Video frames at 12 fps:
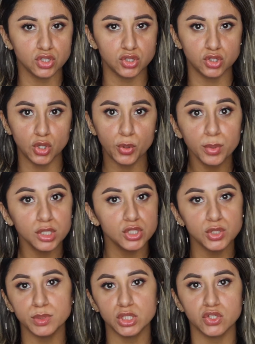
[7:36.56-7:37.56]

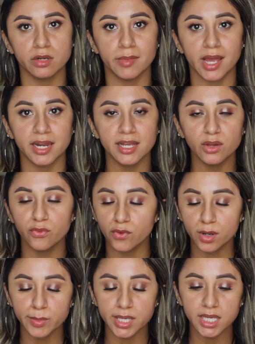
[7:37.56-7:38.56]
super dramatic
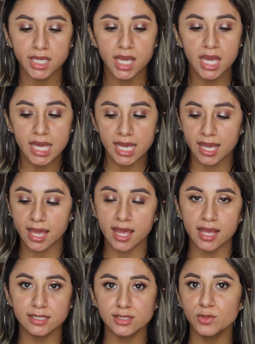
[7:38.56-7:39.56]
for me,
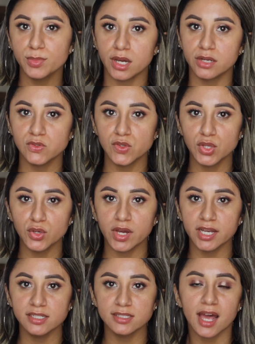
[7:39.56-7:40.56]
and to be honest with you
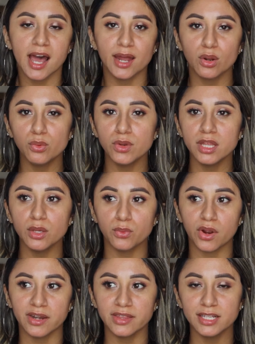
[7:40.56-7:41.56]
guys, I don't really
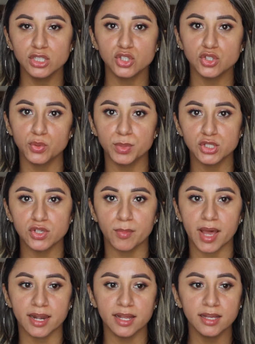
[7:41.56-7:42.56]
wear anything super
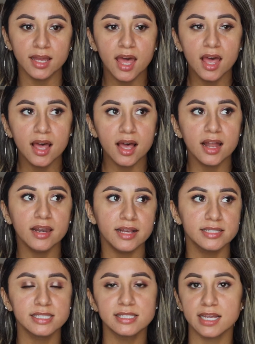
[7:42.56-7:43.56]
dramatic
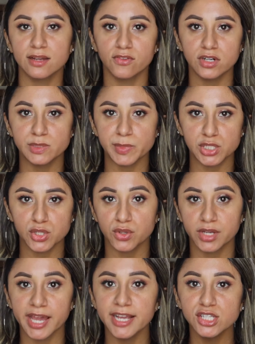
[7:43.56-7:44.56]
unless it's like for a special
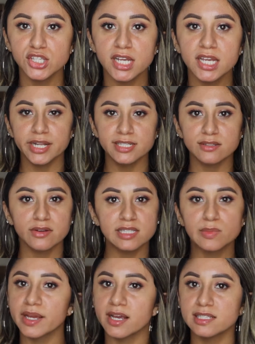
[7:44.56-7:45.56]
occasion. Pretty soon
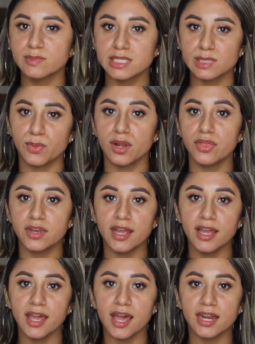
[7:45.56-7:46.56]
it's my husband's
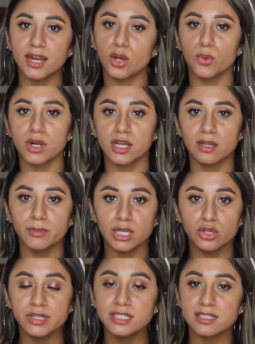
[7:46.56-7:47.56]
birthday, and I know we're gonna be
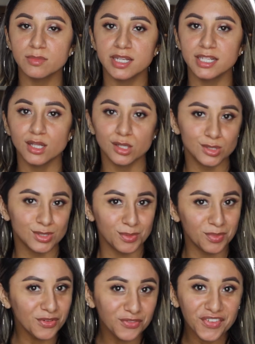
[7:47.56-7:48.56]
doing something
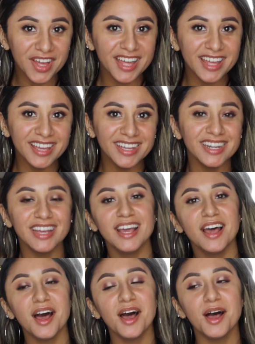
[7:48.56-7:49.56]
super fun.
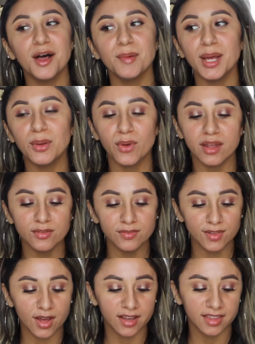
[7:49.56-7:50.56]
I want to
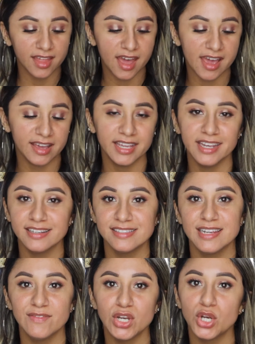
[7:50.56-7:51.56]
vlog that. He
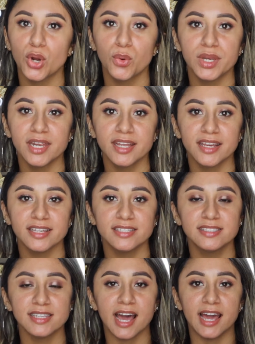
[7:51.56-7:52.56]
doesn't even know what it
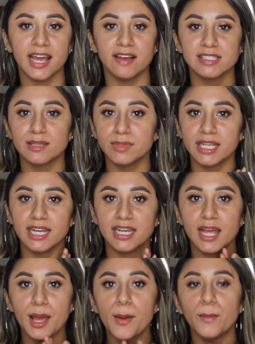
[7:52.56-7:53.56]
is. I have something
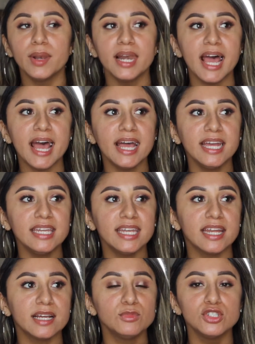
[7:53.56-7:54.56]
planned,
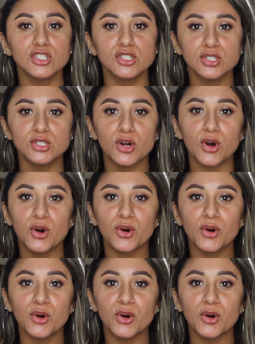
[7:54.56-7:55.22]
and I'm just so